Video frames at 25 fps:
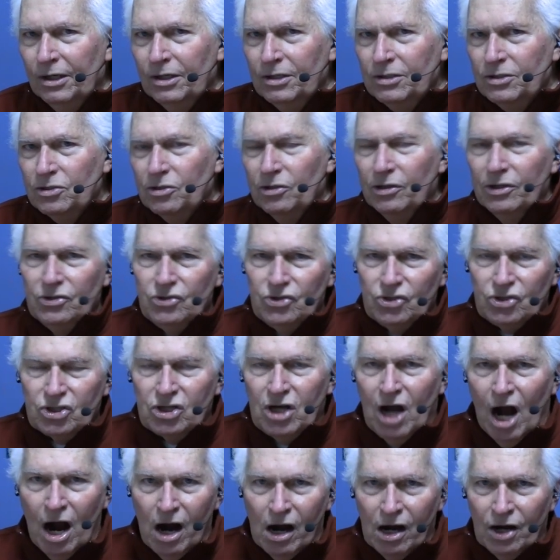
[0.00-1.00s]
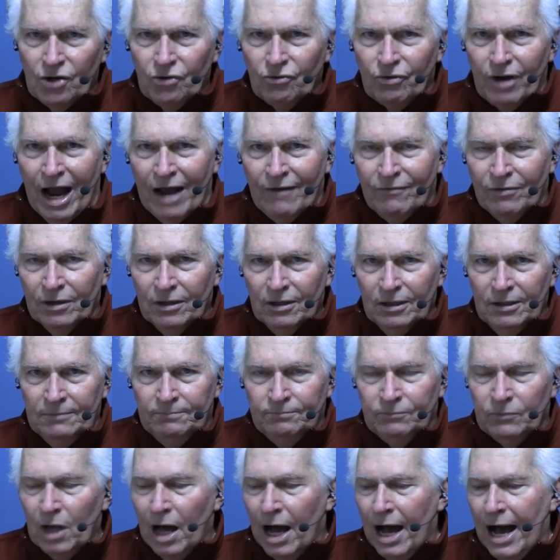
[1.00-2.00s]
So this is Car and Driver.
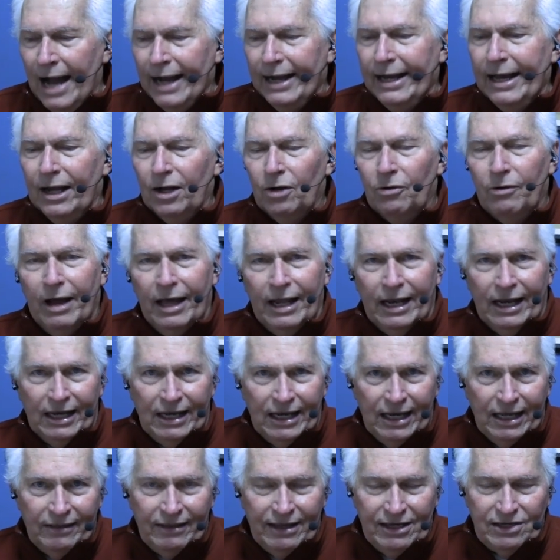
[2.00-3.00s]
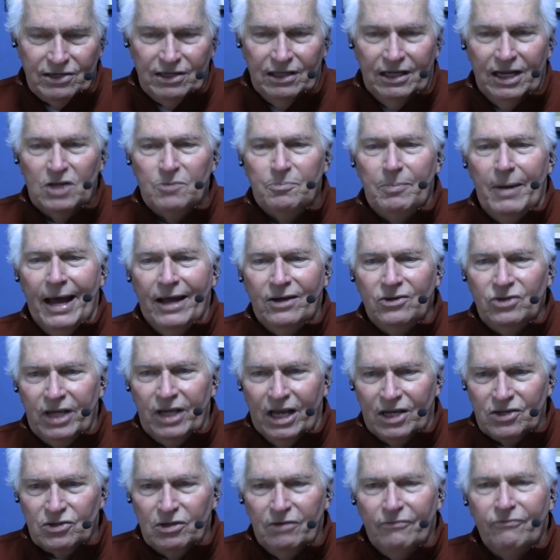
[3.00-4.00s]
I got a great idea. They say, let's buy a
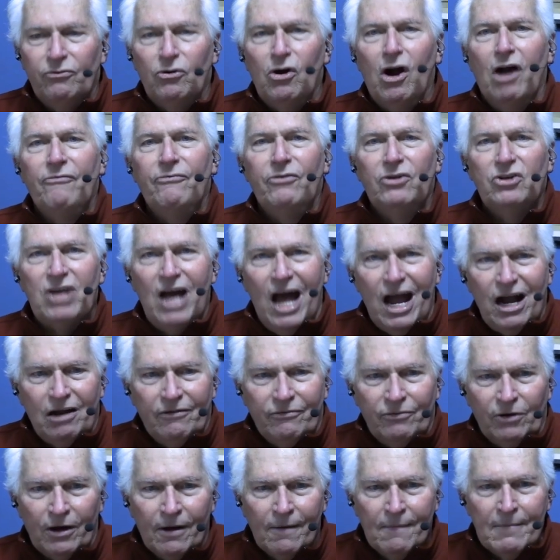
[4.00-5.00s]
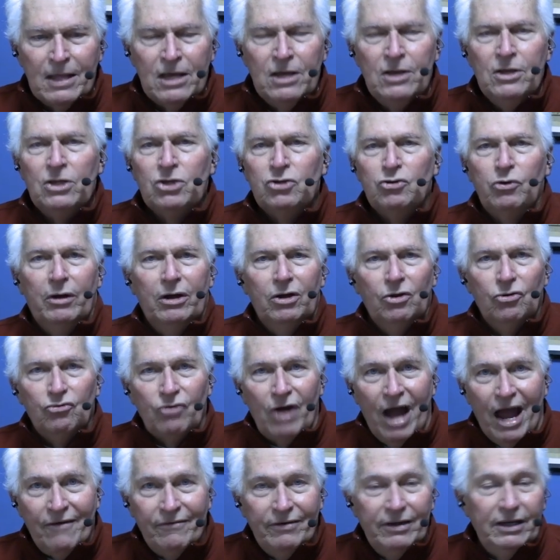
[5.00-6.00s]
Tesla for our photographer so we can
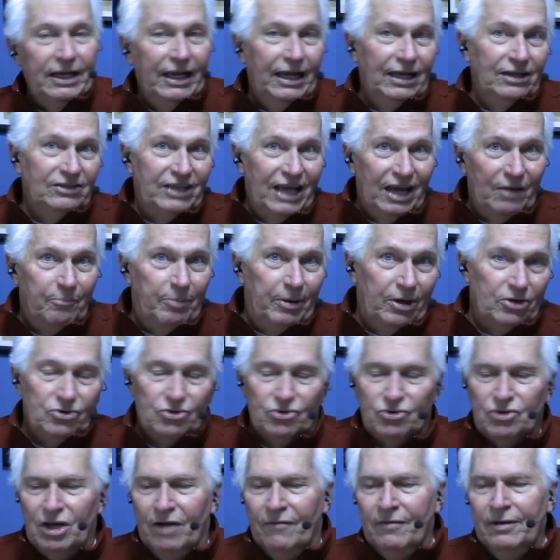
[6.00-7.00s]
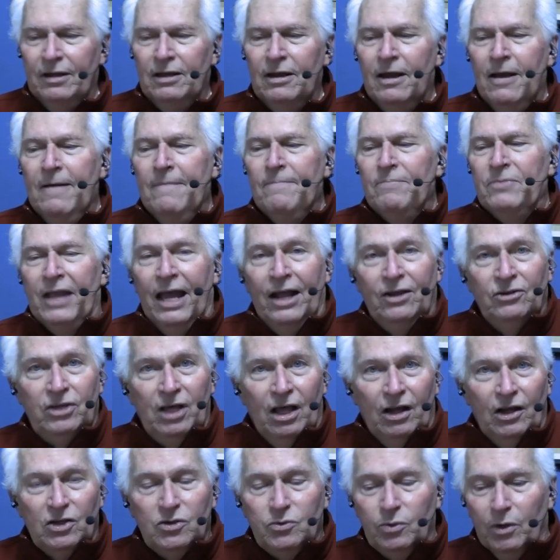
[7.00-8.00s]
drive it and he can take pictures of it and
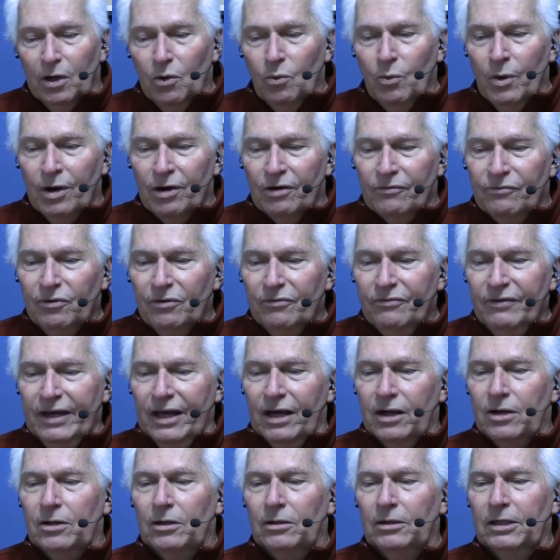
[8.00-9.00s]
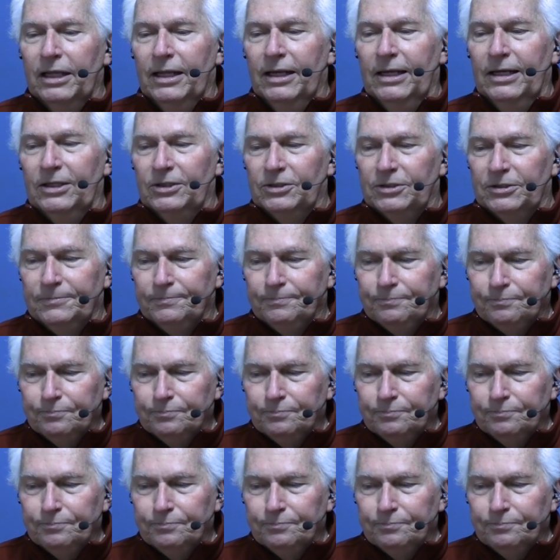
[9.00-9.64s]
tell us what a wonderful vehicle it is.